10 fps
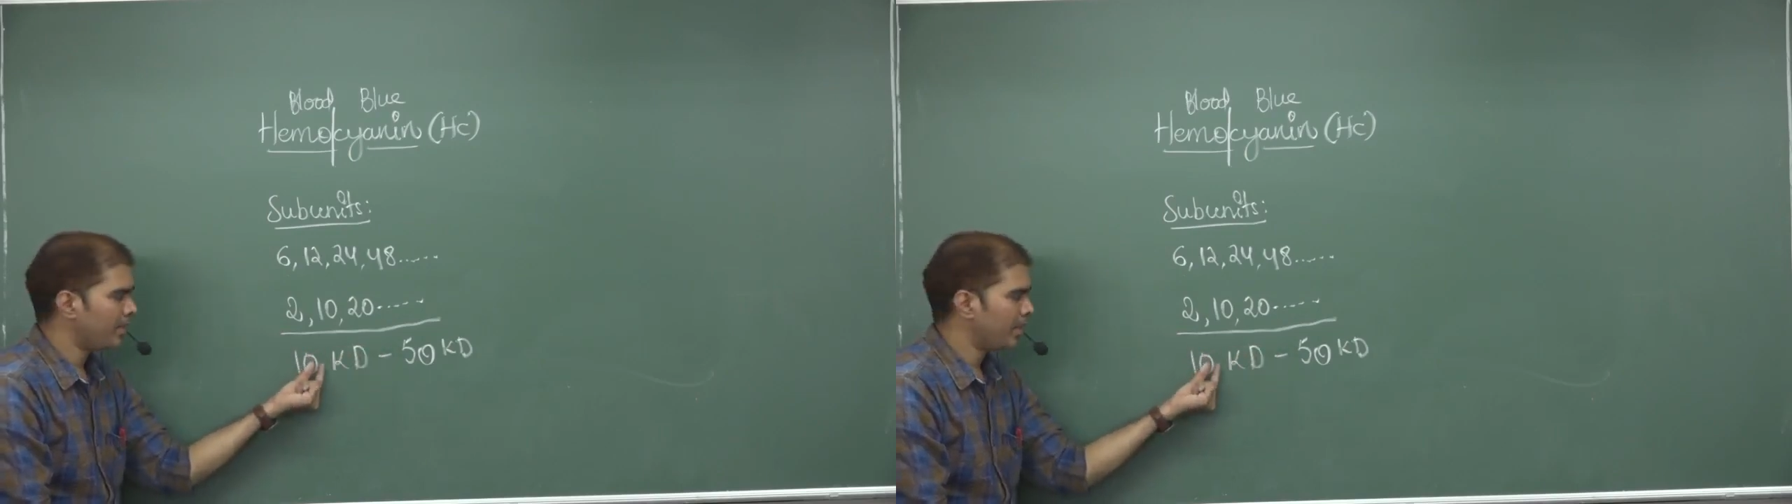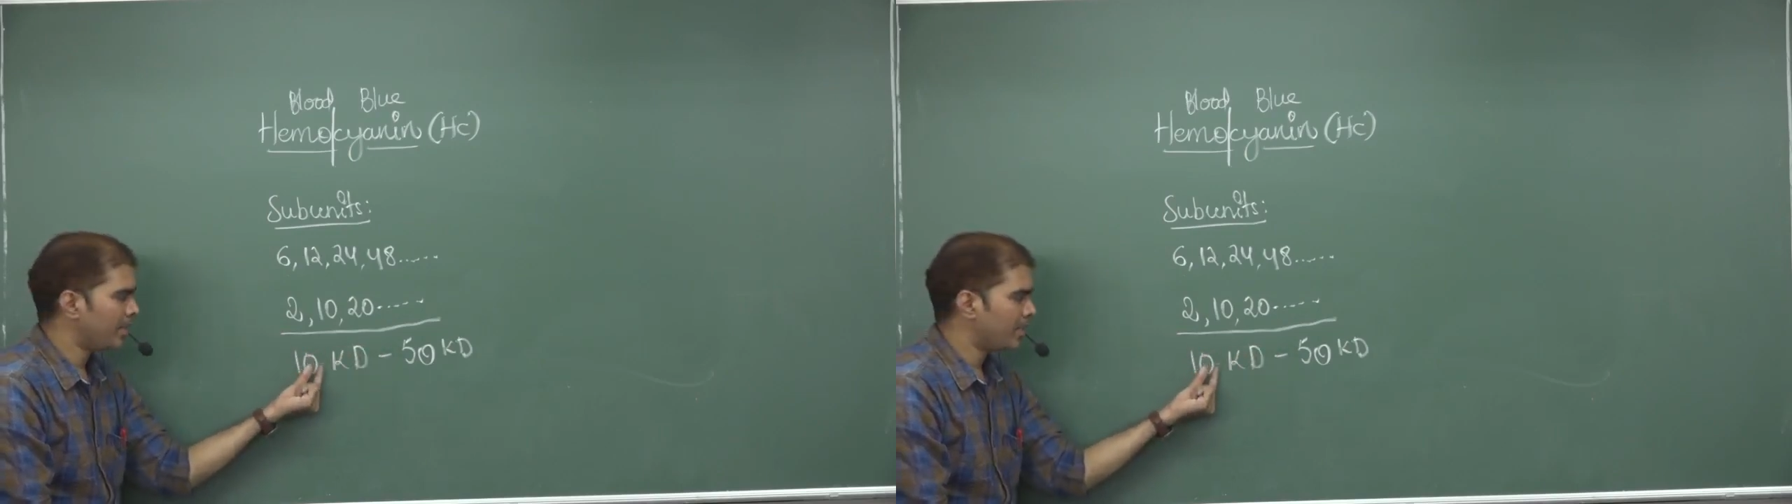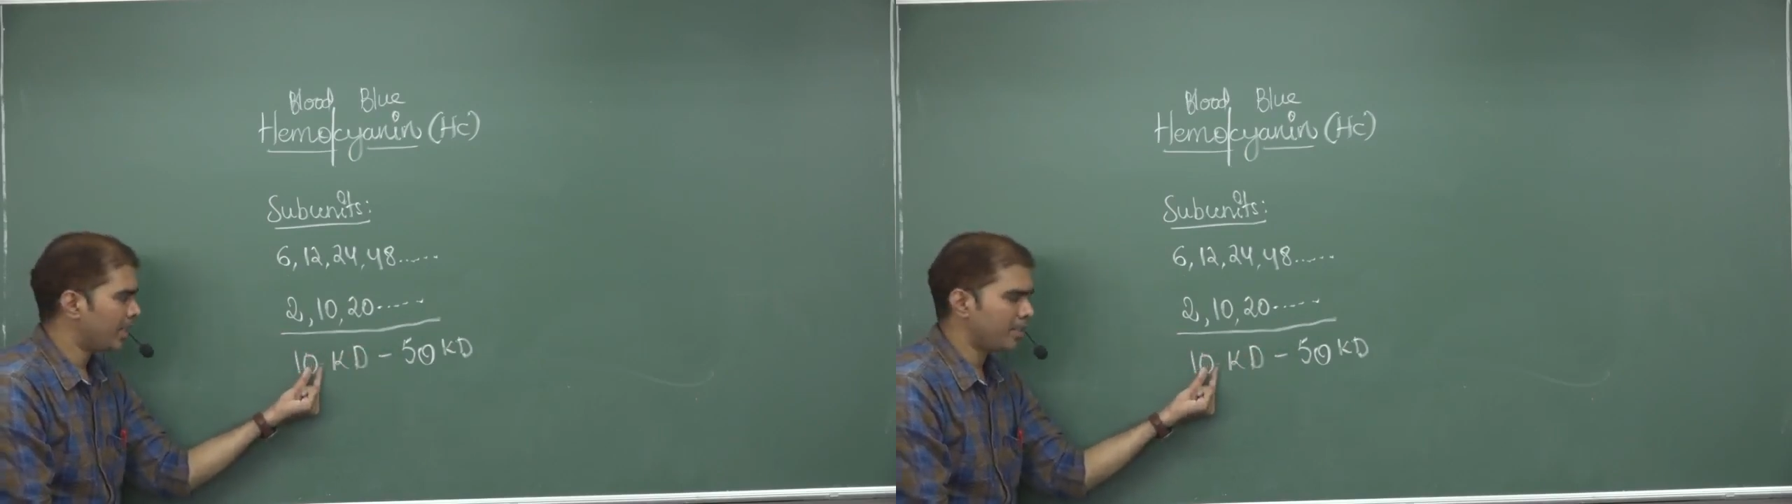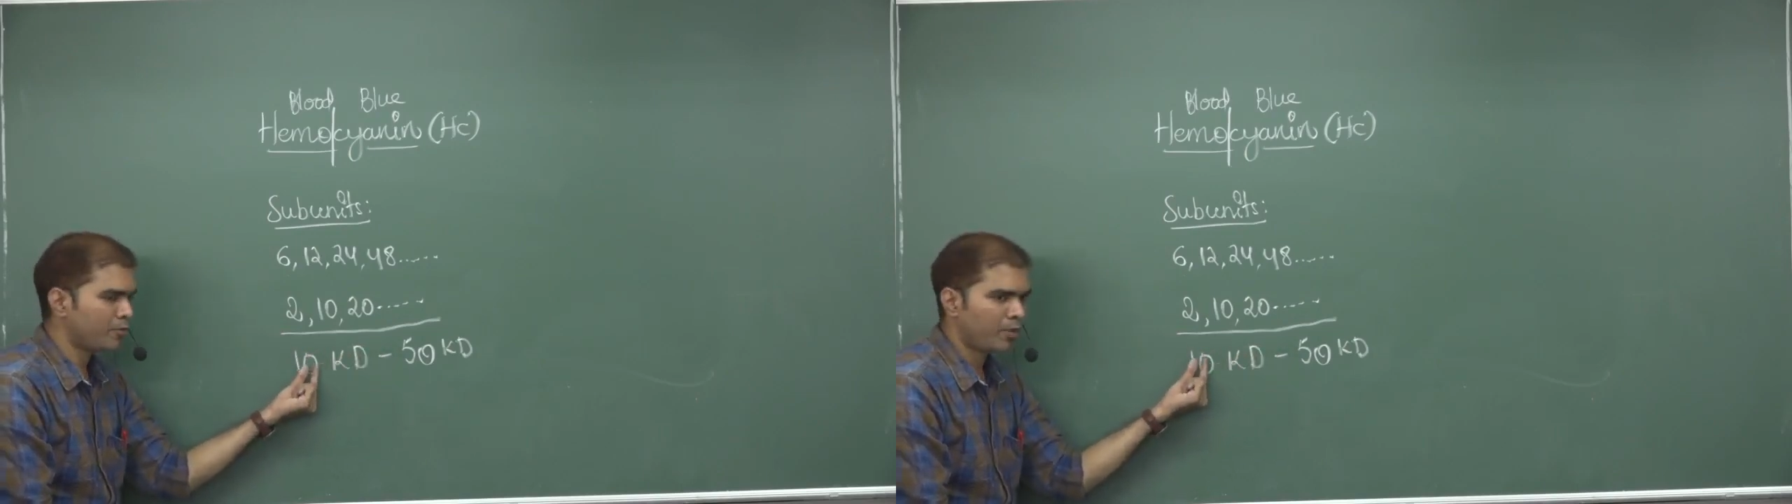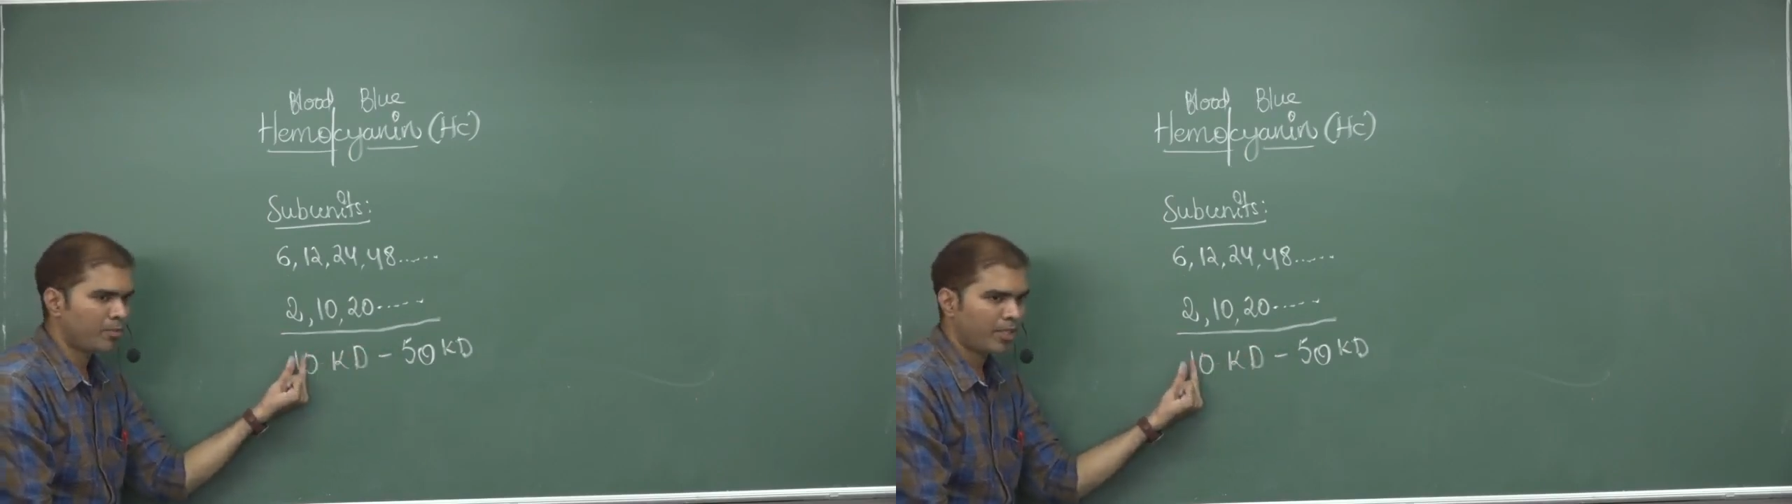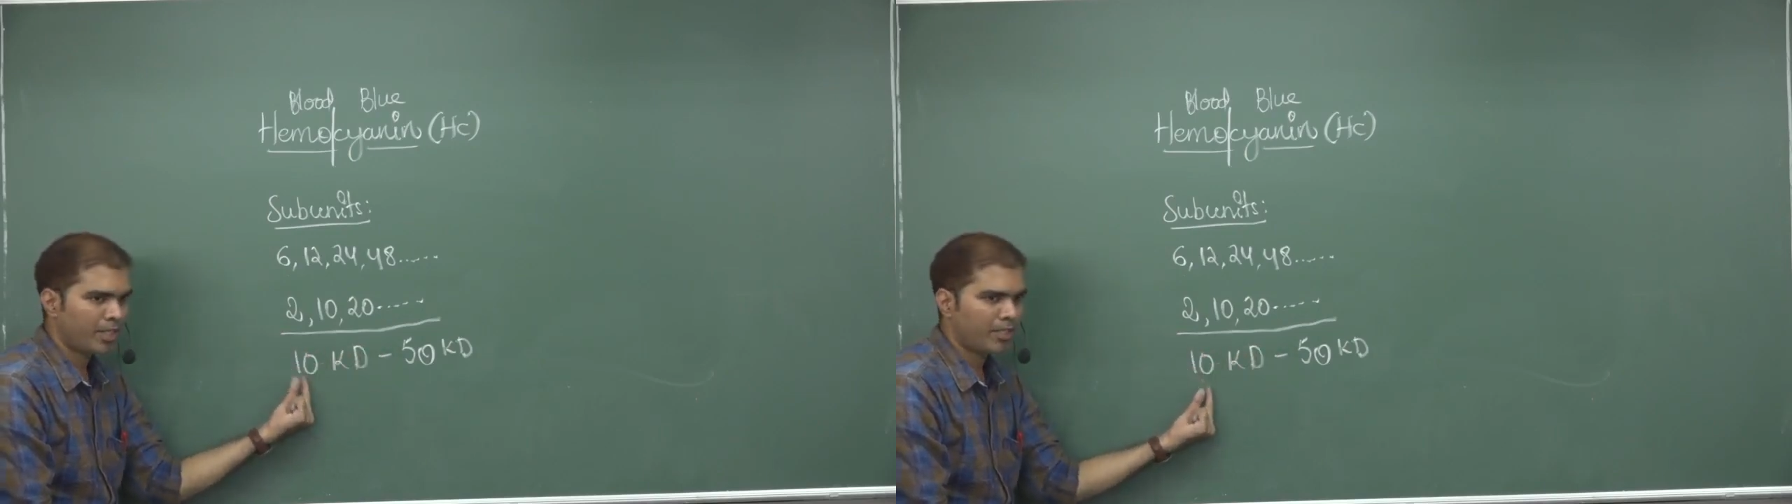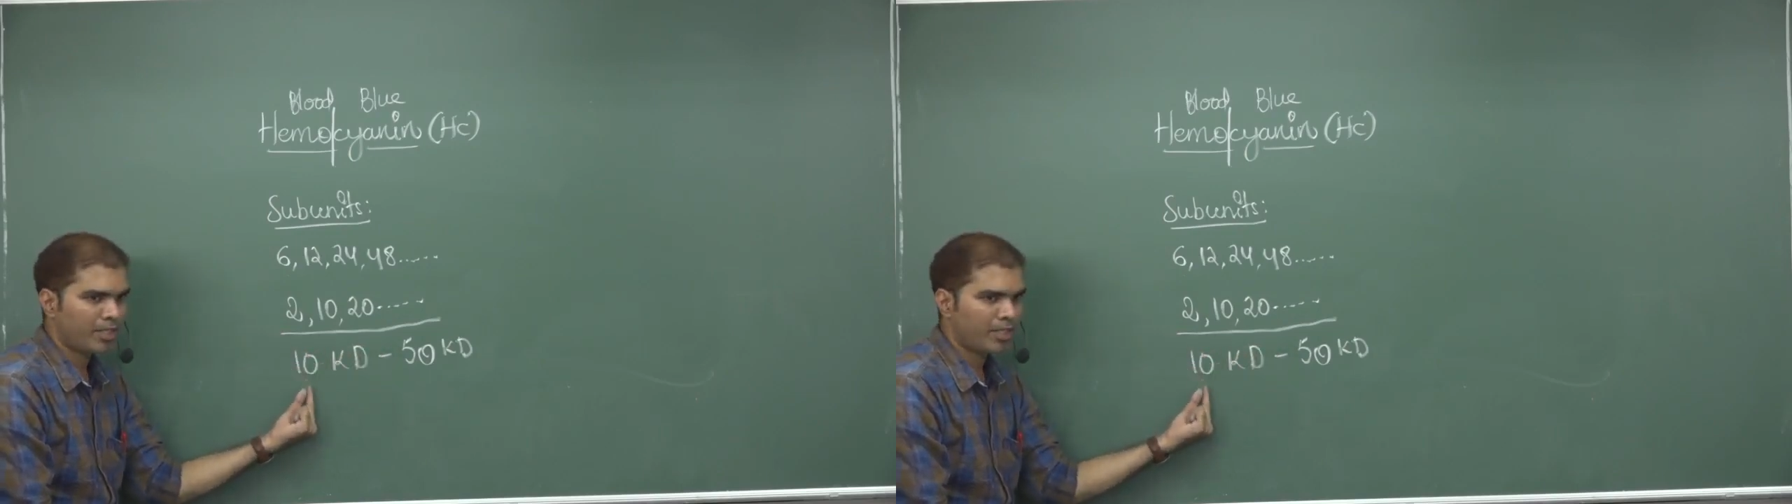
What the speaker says: It is ranging from 10